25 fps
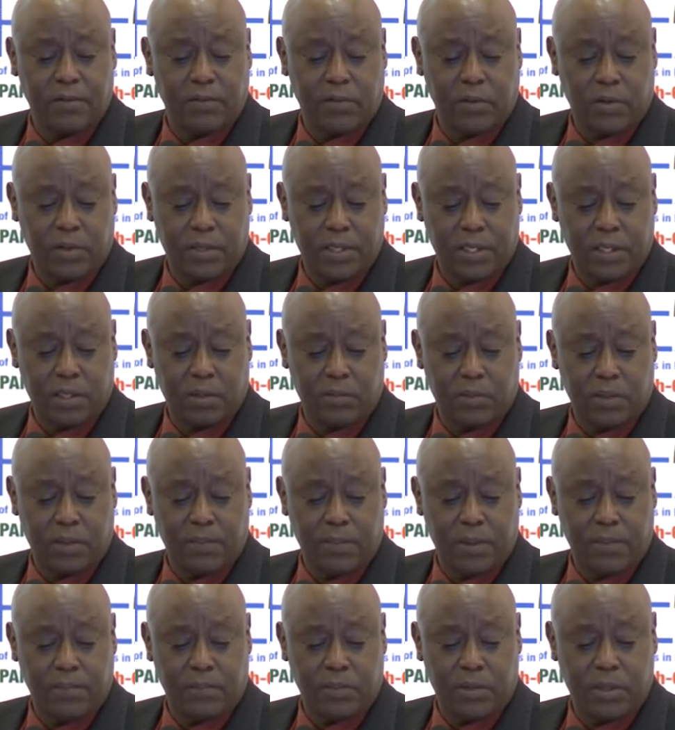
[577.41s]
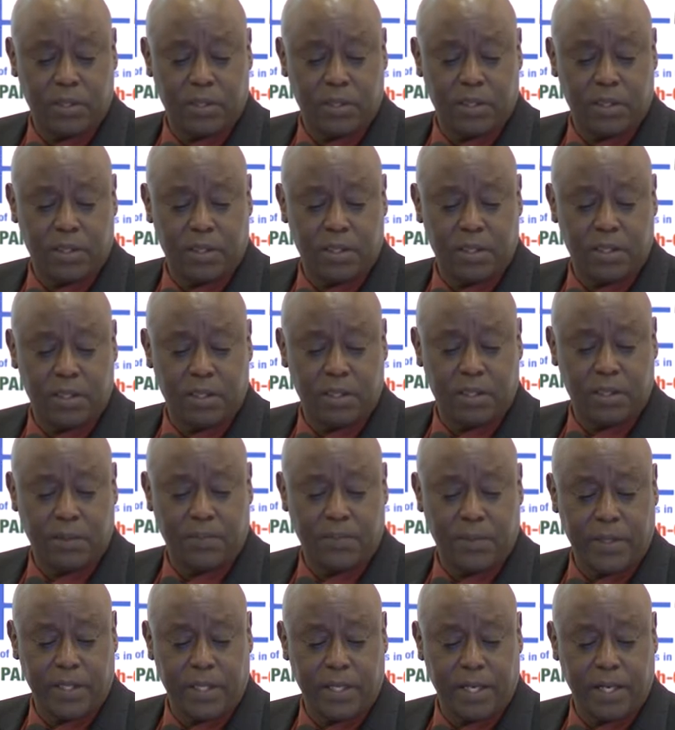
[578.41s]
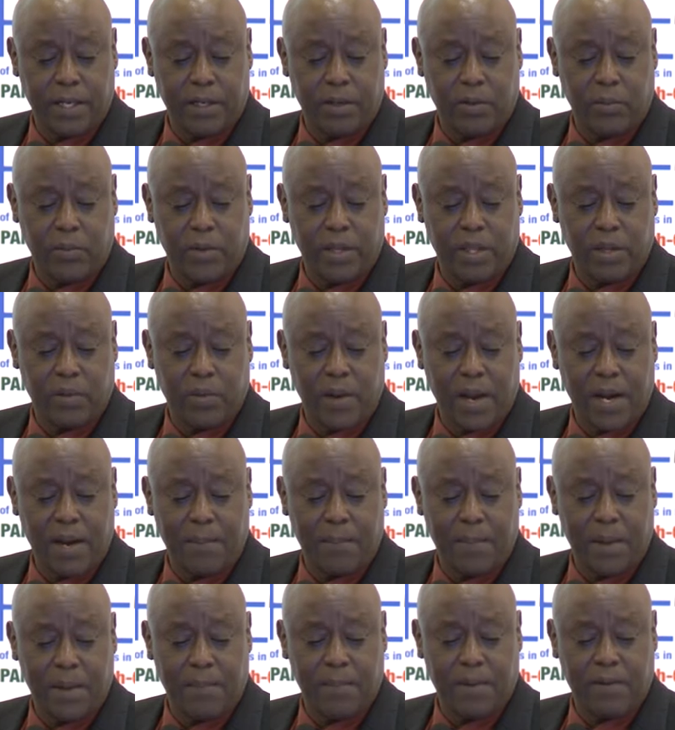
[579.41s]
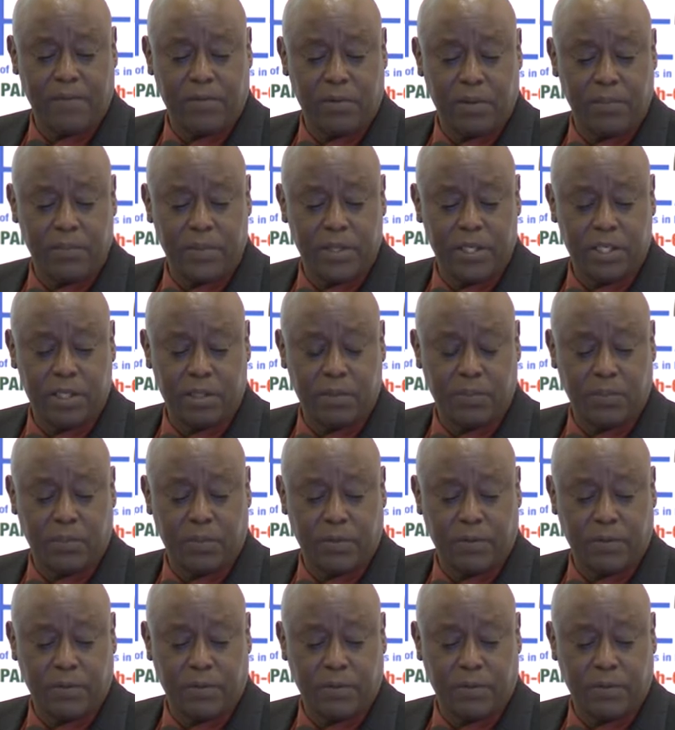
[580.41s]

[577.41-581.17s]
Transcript: of course, it would be multidisciplinary with one member from each